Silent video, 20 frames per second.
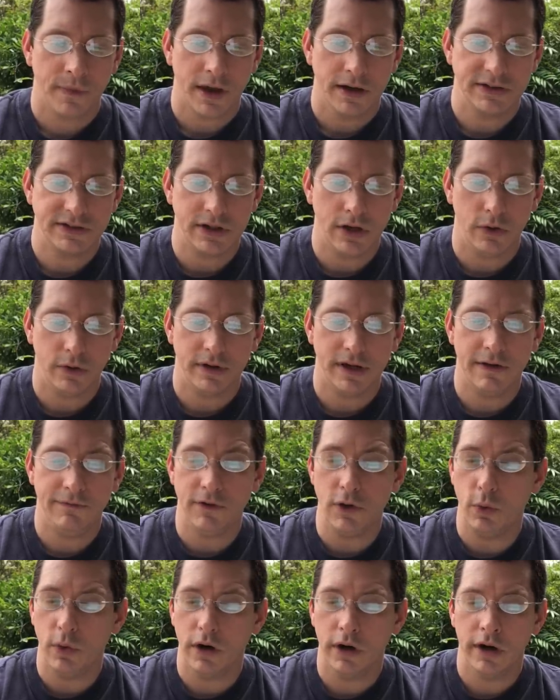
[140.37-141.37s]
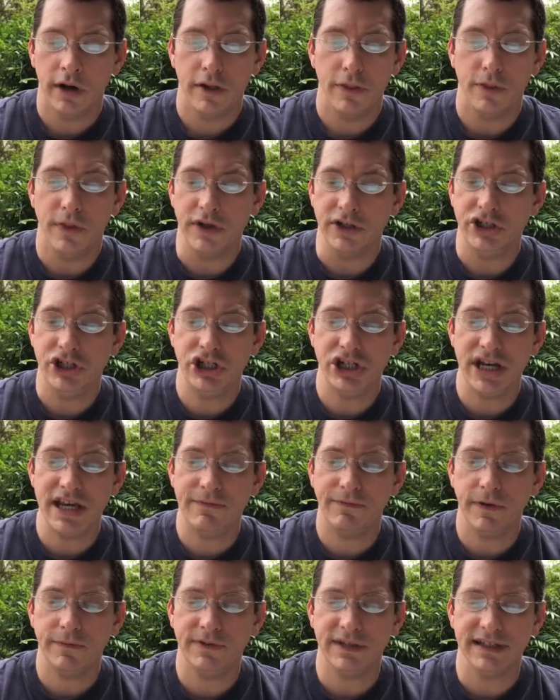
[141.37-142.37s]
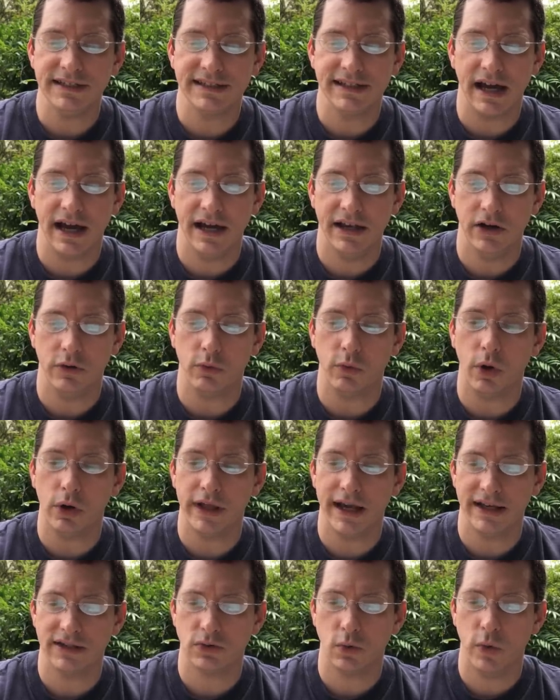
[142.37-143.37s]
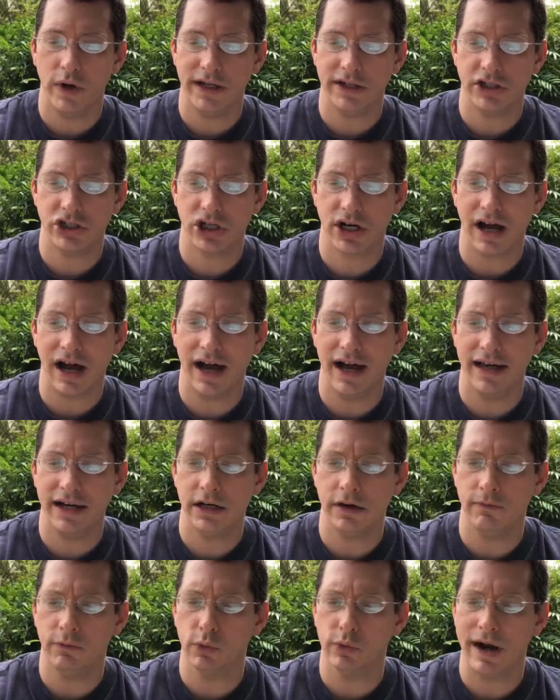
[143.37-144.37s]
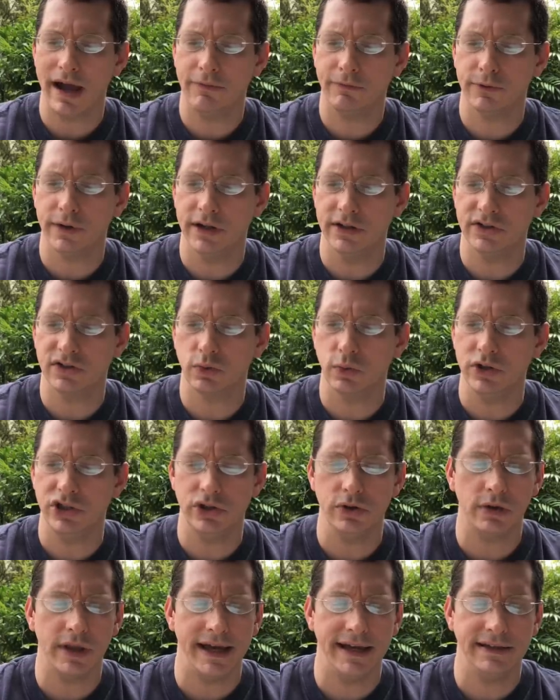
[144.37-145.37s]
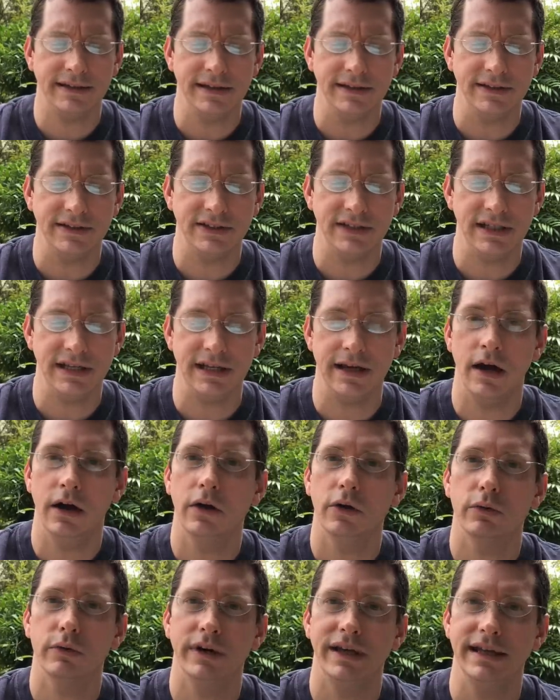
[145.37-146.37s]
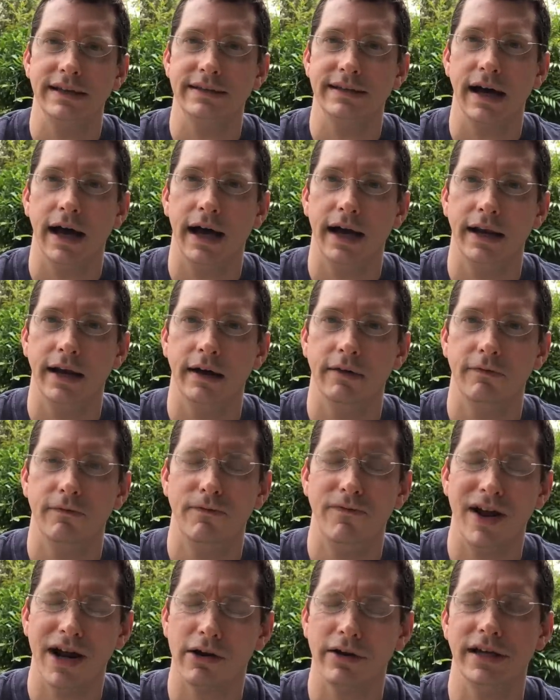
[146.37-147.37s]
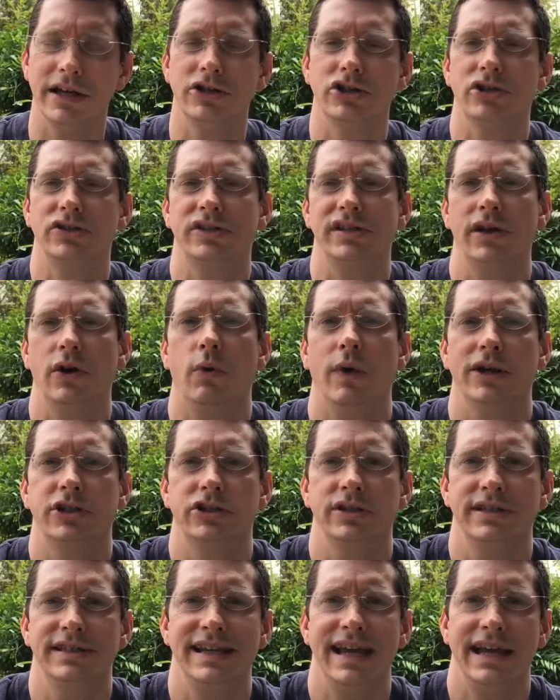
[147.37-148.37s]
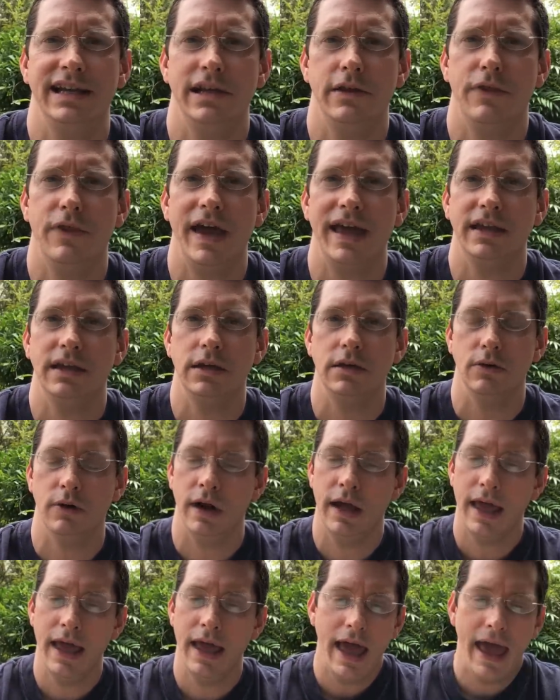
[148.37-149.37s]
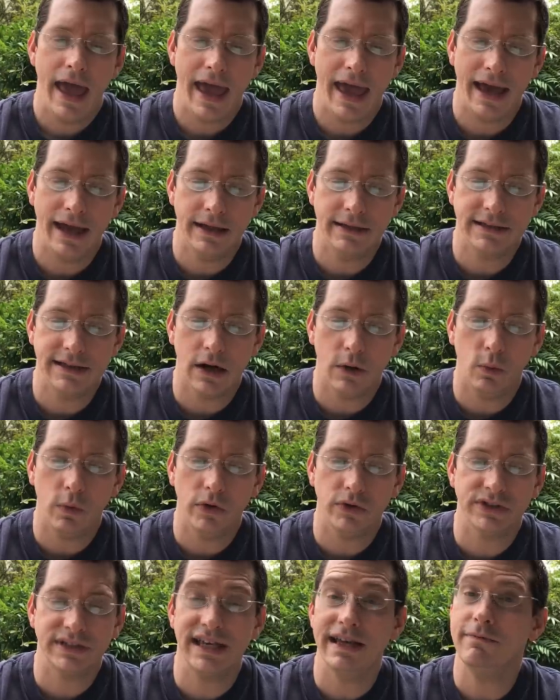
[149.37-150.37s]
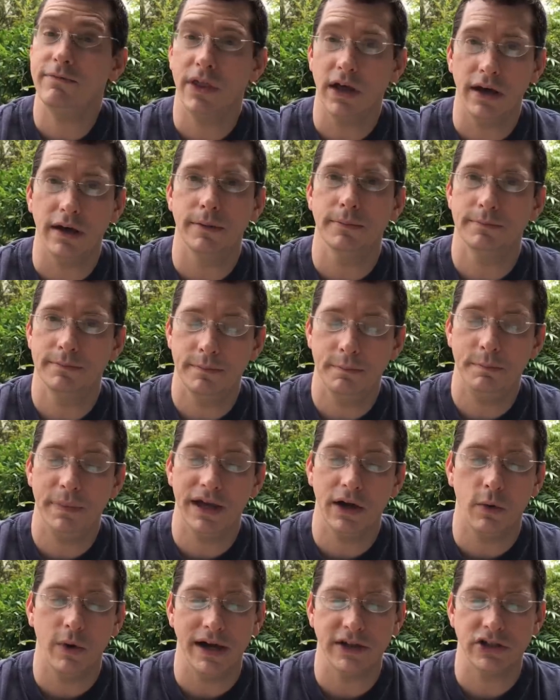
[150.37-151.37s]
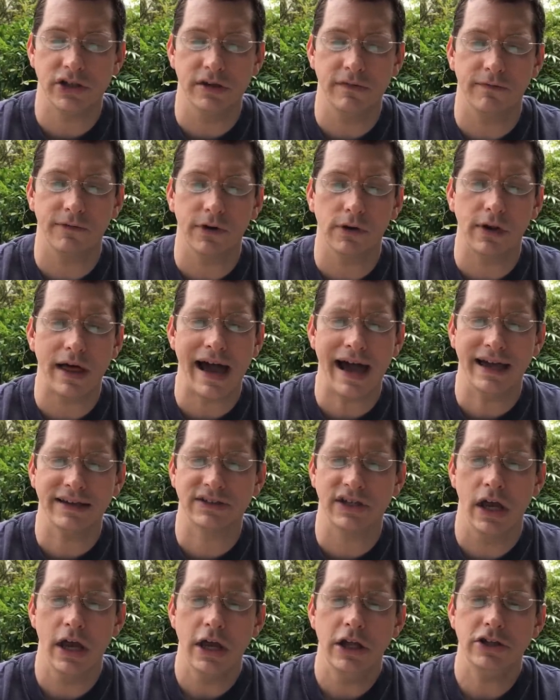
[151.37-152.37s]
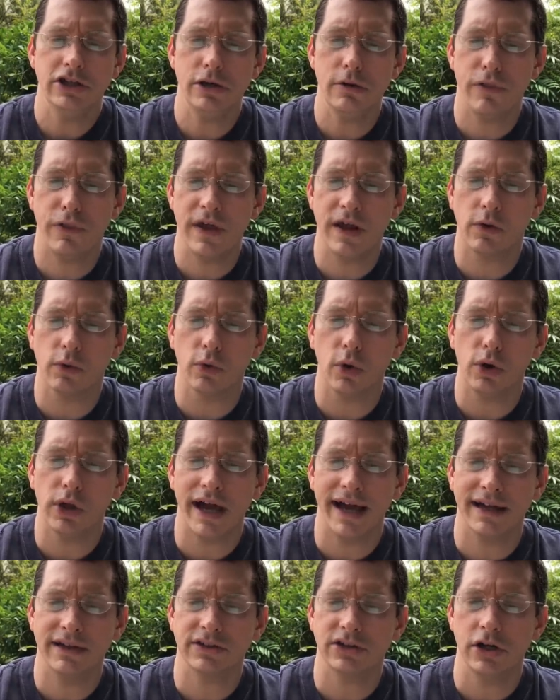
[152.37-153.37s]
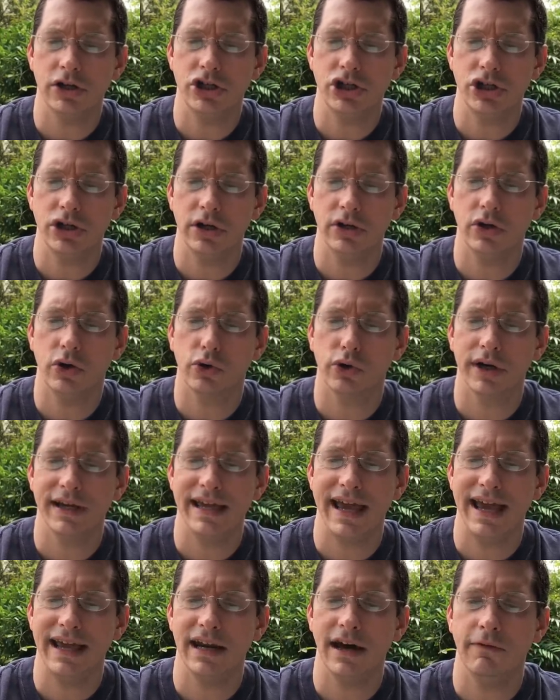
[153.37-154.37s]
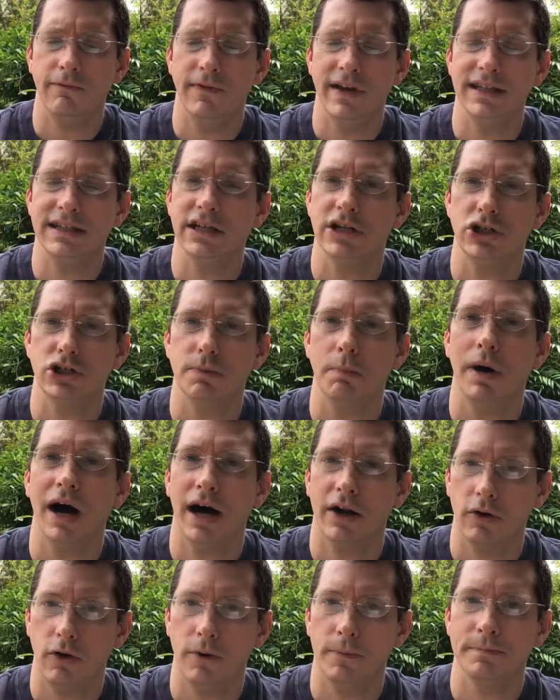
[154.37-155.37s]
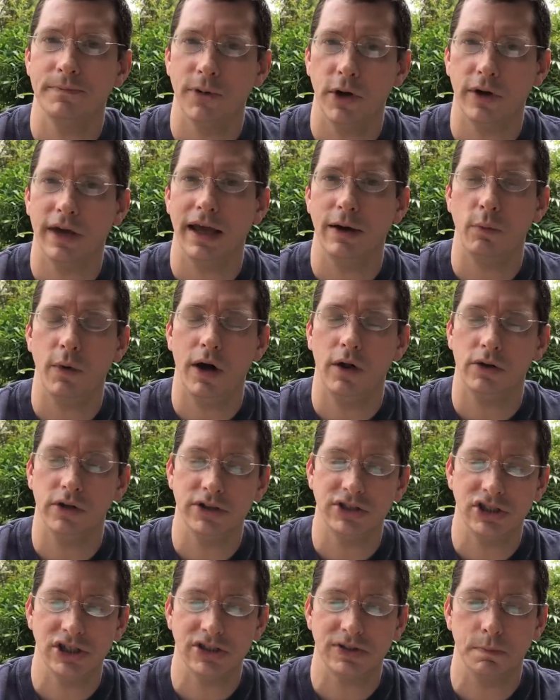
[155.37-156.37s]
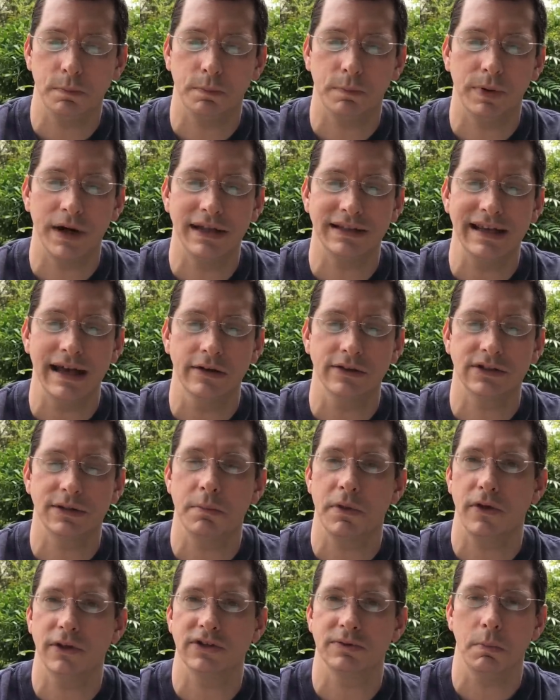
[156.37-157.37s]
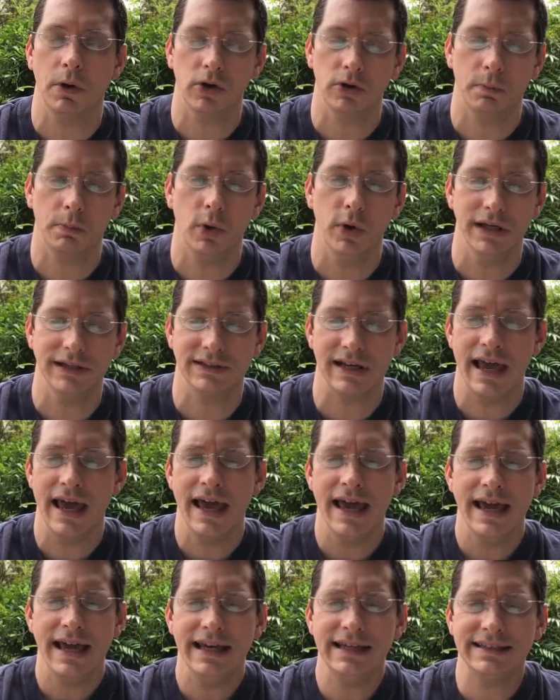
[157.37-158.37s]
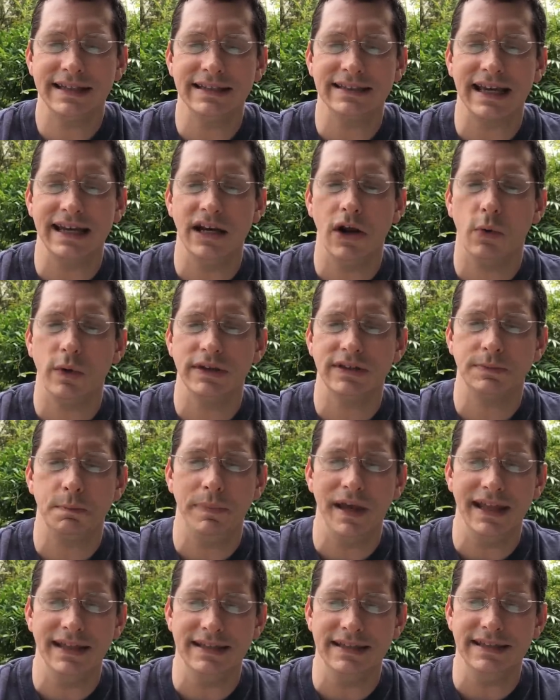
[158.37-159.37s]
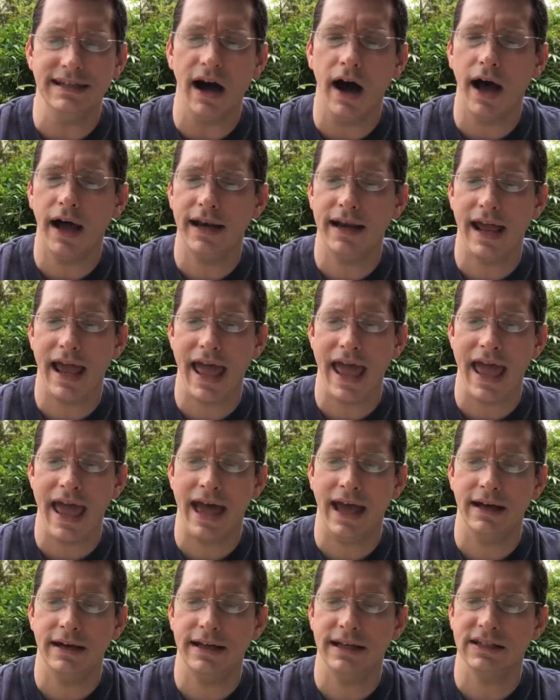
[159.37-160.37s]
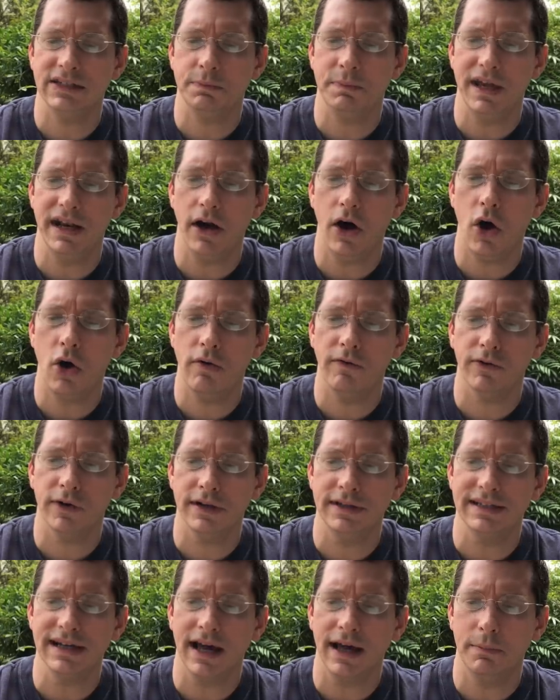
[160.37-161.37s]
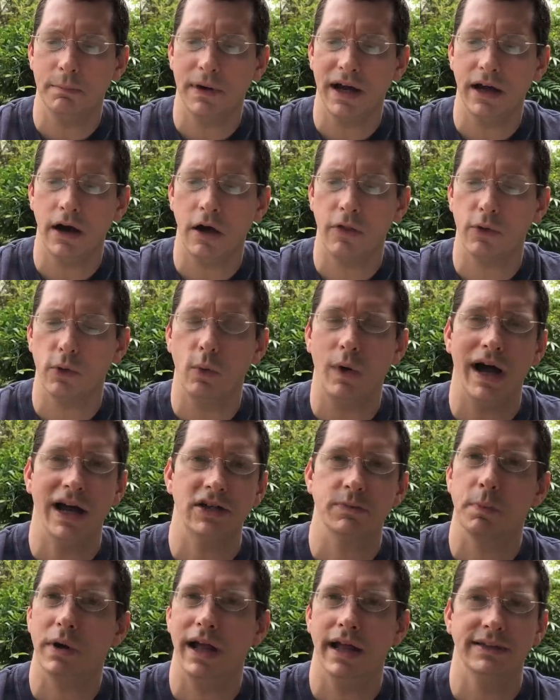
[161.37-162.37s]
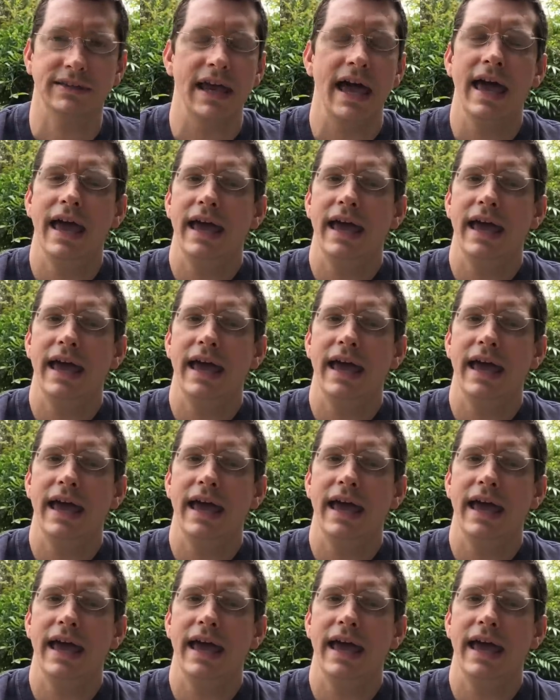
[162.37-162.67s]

So if you were the chief of design at Rolex, which kind of reference would you like to see redone? Very interesting question, Danny, thank you. And we'll save the big question for last. Do you think Rolex should create a vintage model? Okay, well, let's just break down some of the smaller points. He says, I know it's been done and it's been overdone by other watch brands.